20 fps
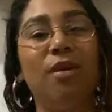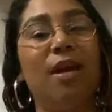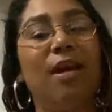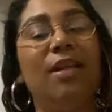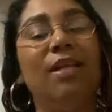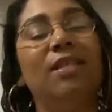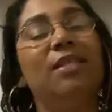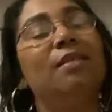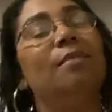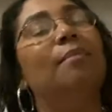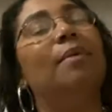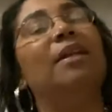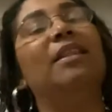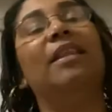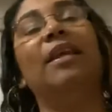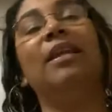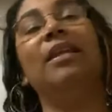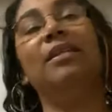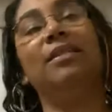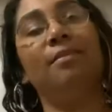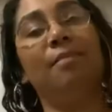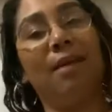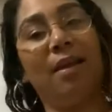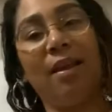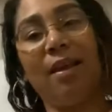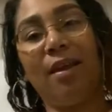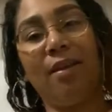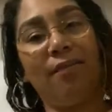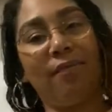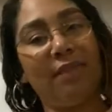I need some pasteles in my
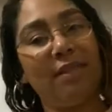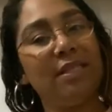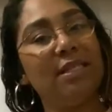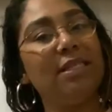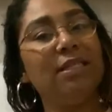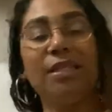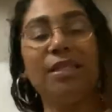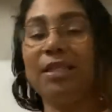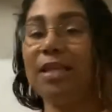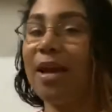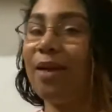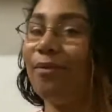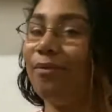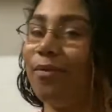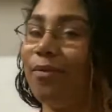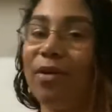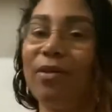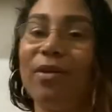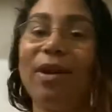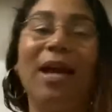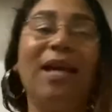life. This is the time for it.